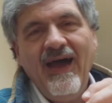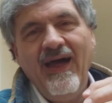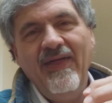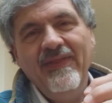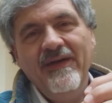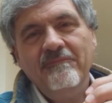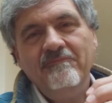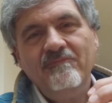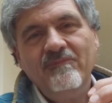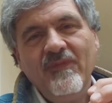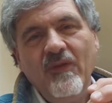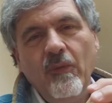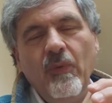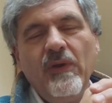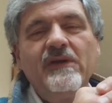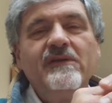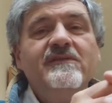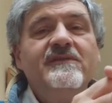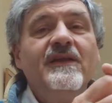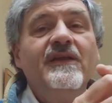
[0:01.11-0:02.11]
Hi there.
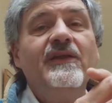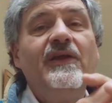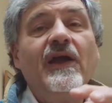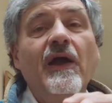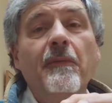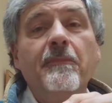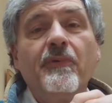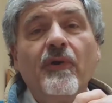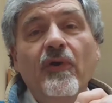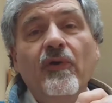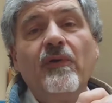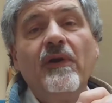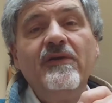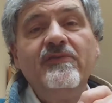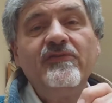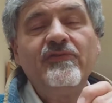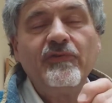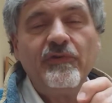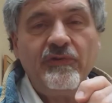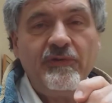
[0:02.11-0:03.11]
We're continuing our
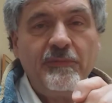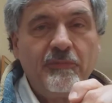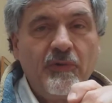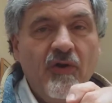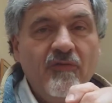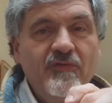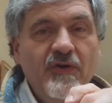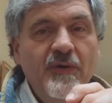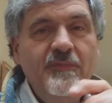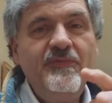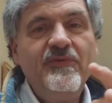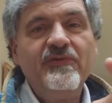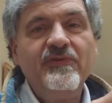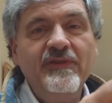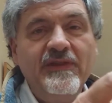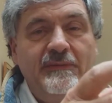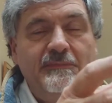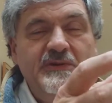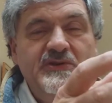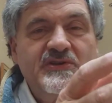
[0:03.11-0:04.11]
progress through the
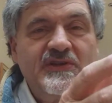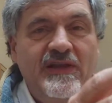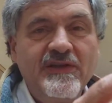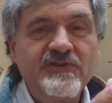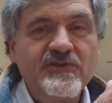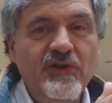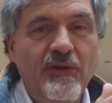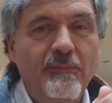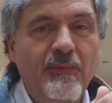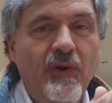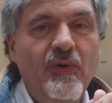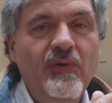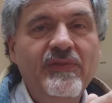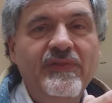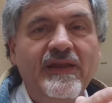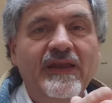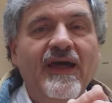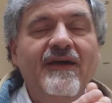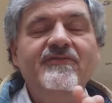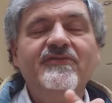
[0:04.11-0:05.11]
Proverbs, the Mishle Shlomo,
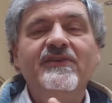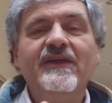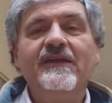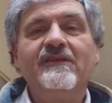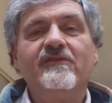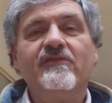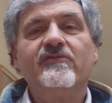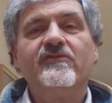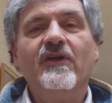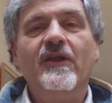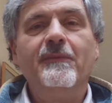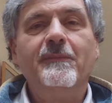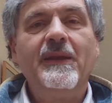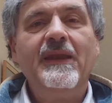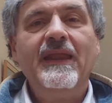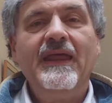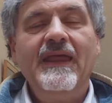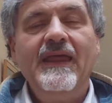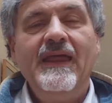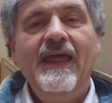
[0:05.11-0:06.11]
the life sayings of
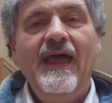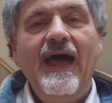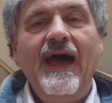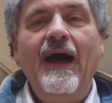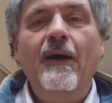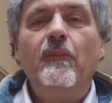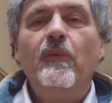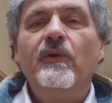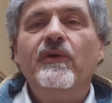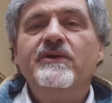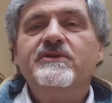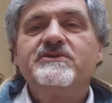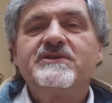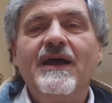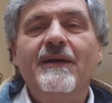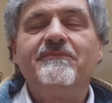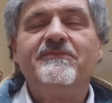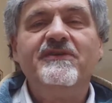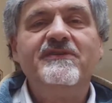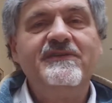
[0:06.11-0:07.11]
Solomon, and we're in
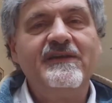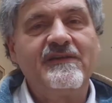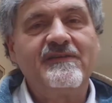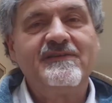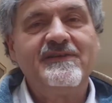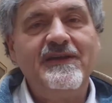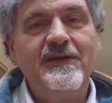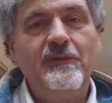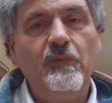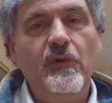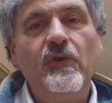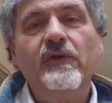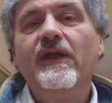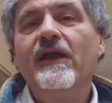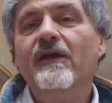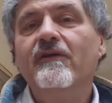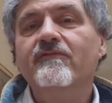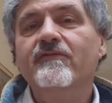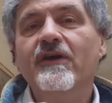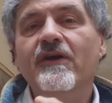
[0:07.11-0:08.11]
chapter 16. We're
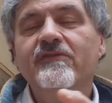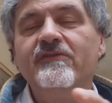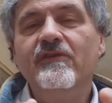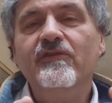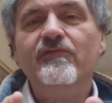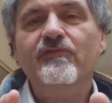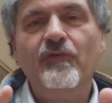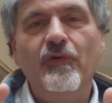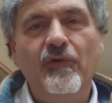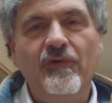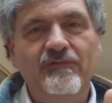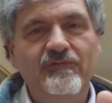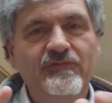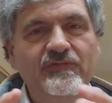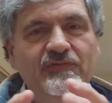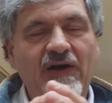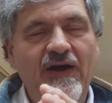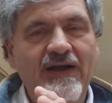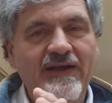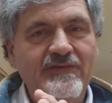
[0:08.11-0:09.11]
looking at verses 4 and
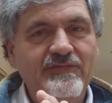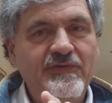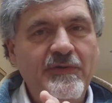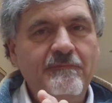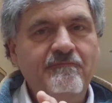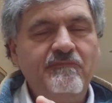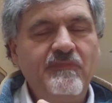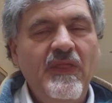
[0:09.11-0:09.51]
5.